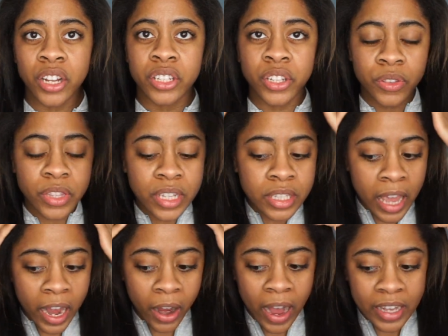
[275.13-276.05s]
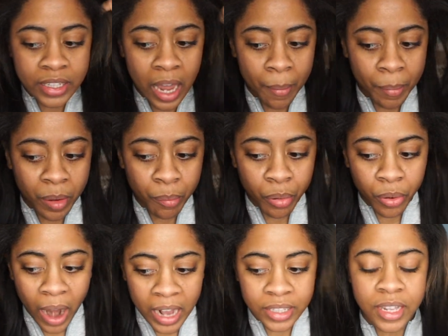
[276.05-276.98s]
so this hair has not been
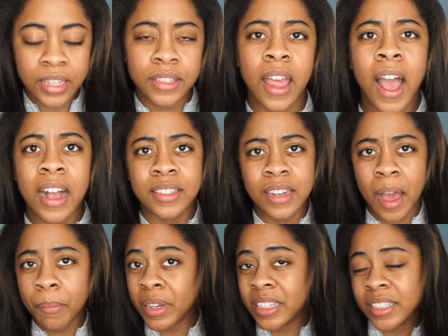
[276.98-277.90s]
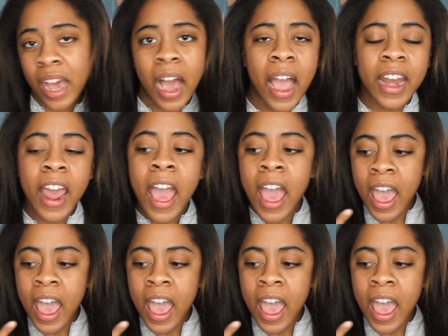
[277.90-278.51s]
processed. It has not been dyed.